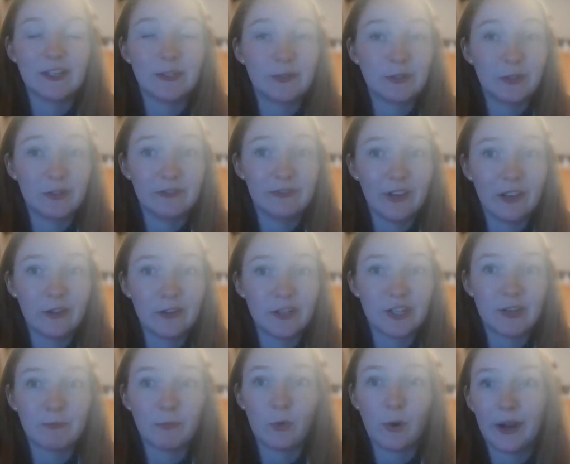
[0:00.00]
I don't do a
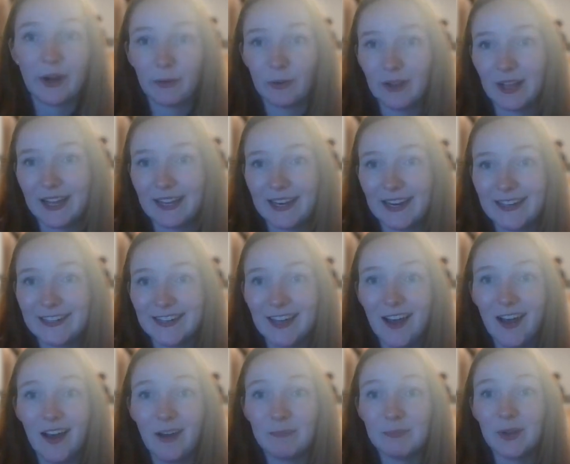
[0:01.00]
fellowship, where will I end
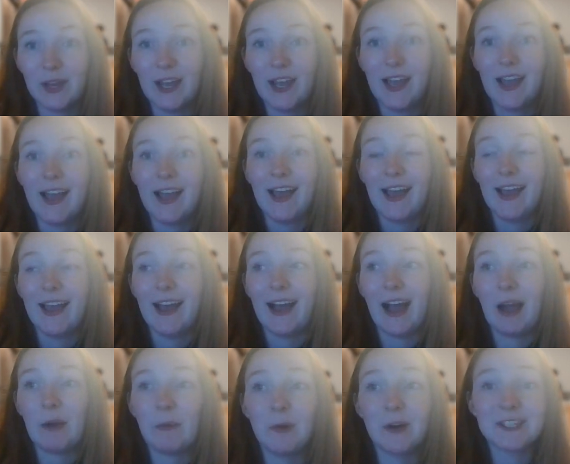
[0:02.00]
up?
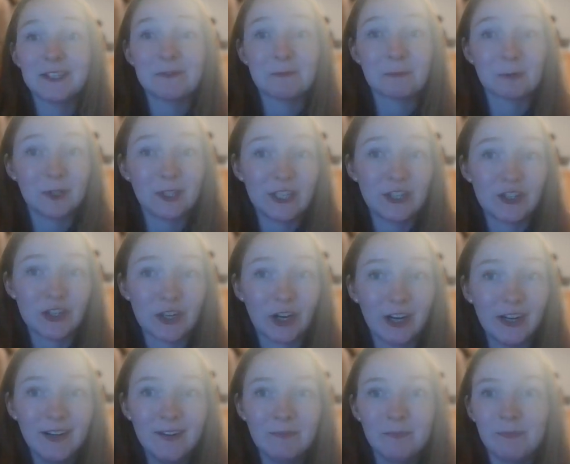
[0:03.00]
I wasn't really sure